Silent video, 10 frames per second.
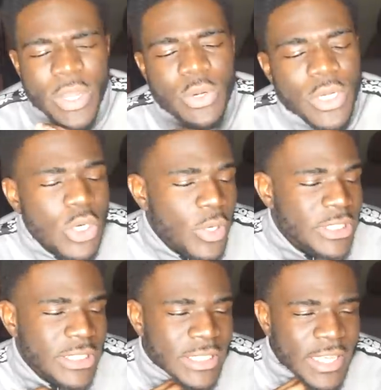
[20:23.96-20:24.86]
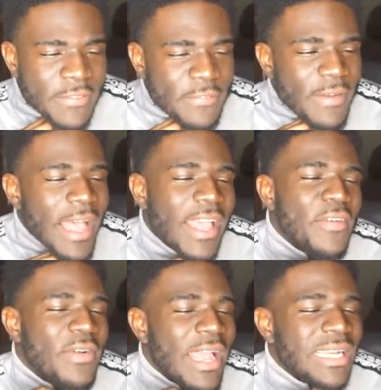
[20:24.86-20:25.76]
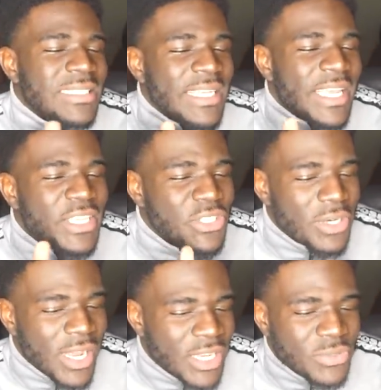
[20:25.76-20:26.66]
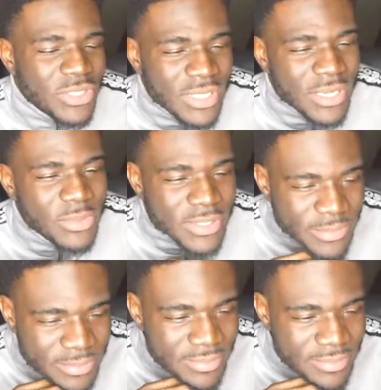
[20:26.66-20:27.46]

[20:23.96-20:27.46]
Wait, quick question. If I ever asked to eat your ass, would you let me?